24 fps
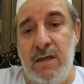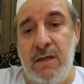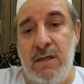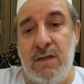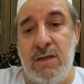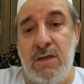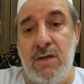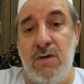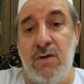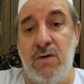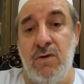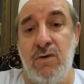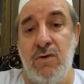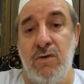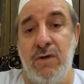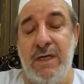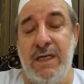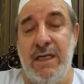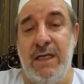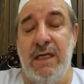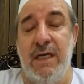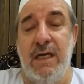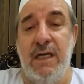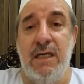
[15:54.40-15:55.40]

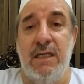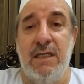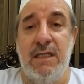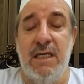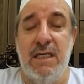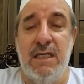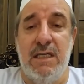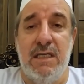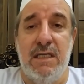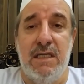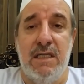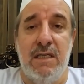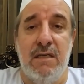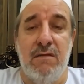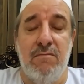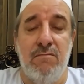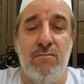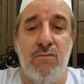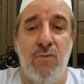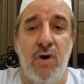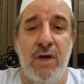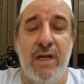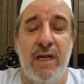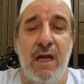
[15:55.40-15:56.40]
So this
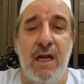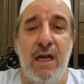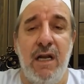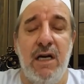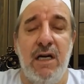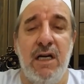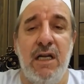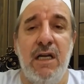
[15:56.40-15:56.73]
model